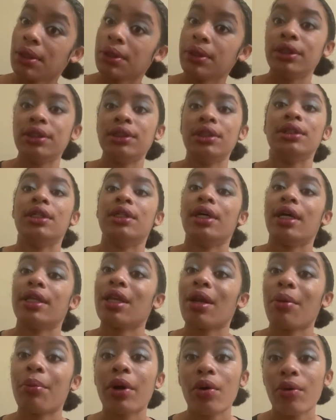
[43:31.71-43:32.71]
And then
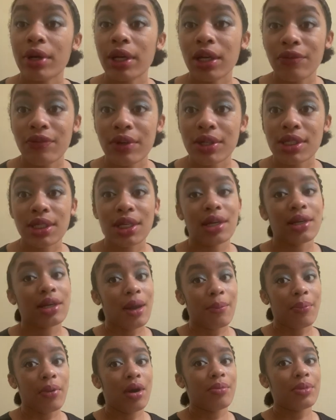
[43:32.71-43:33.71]
I'm gonna go and get it fixed again. I
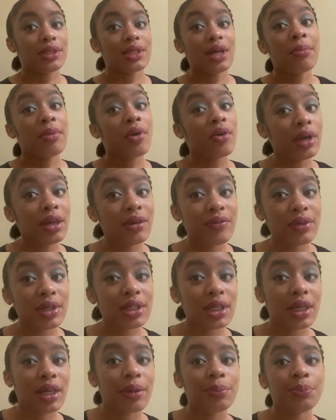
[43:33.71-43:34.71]
promise. I'm gonna go get it fixed
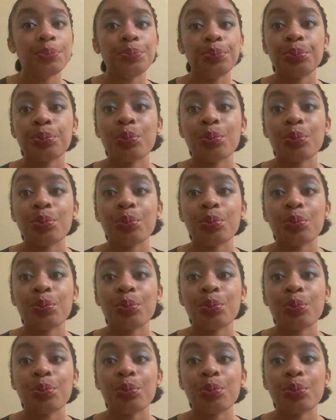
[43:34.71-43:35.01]
again.